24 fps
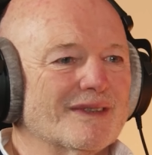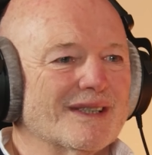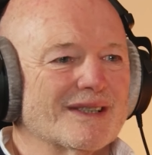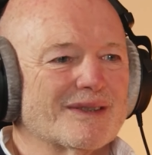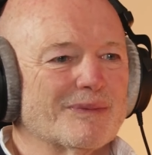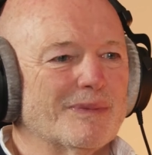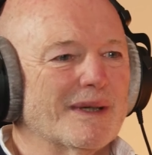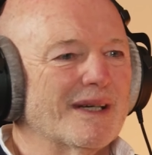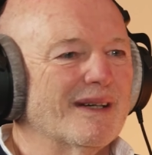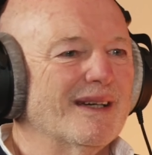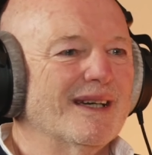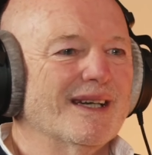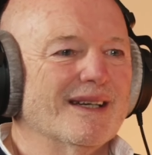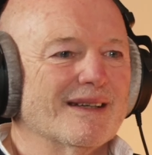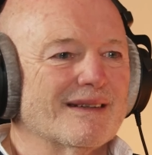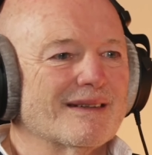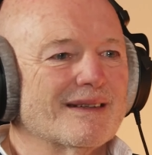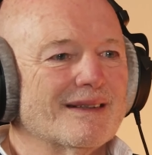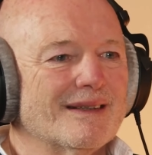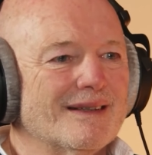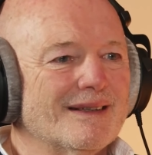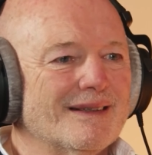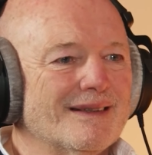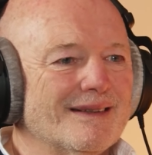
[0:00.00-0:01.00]
that's about it.
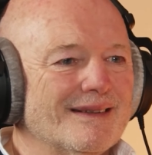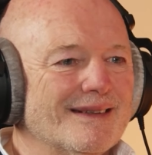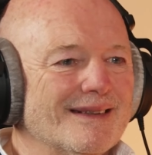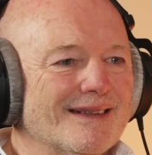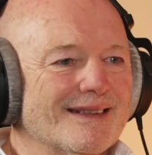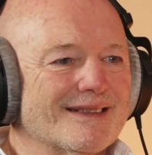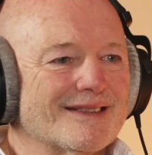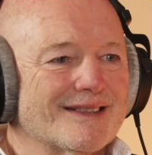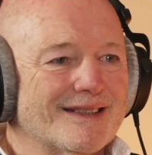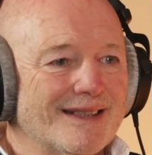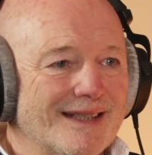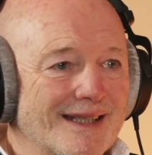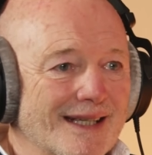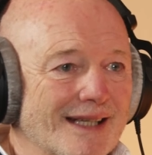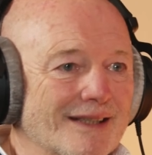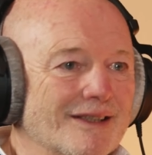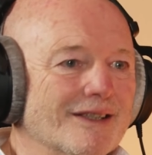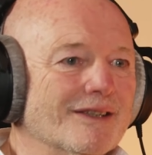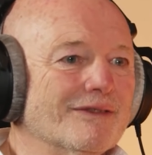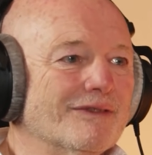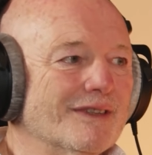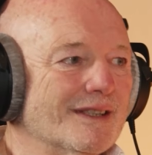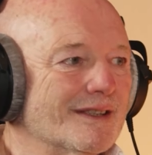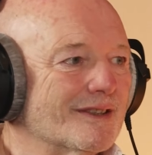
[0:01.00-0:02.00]
That's the
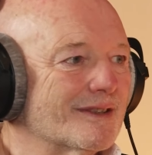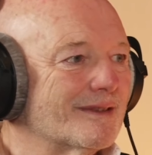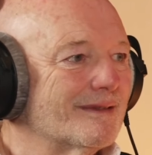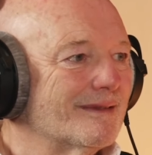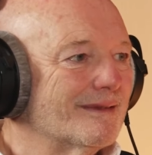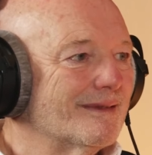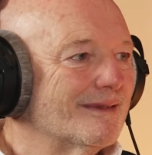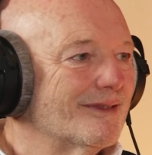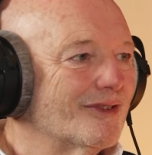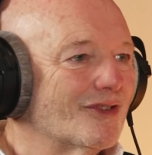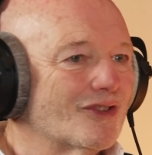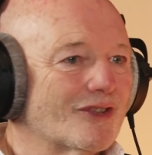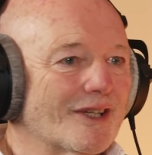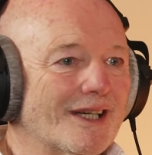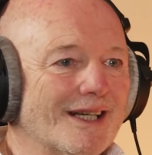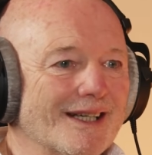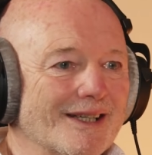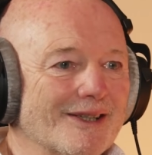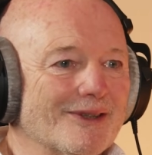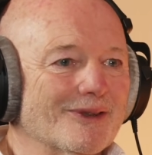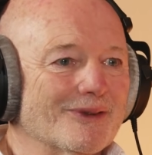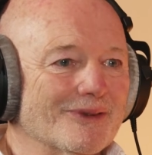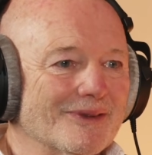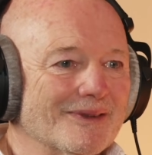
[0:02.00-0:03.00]
end of his
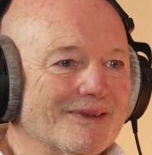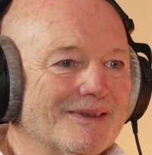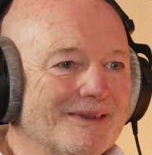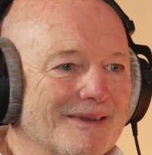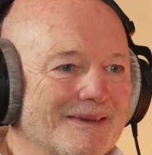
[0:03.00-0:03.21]
cycle.